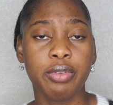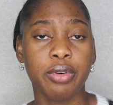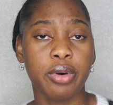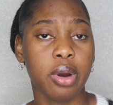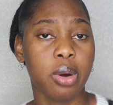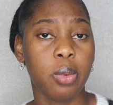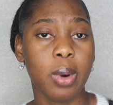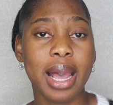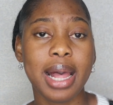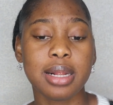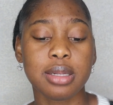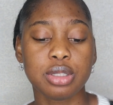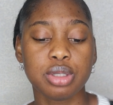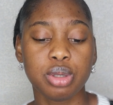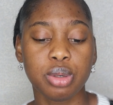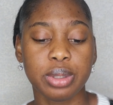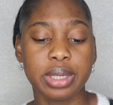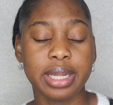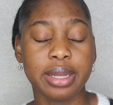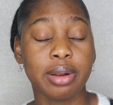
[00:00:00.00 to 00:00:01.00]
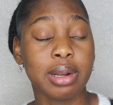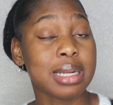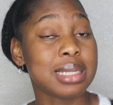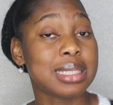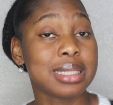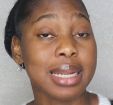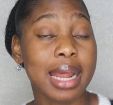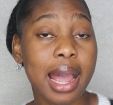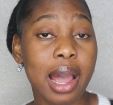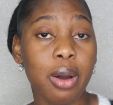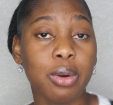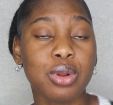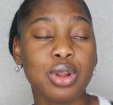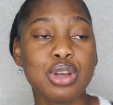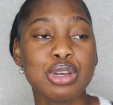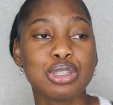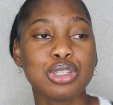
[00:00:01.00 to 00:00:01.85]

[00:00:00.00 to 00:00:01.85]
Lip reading: a while, so they rent it out.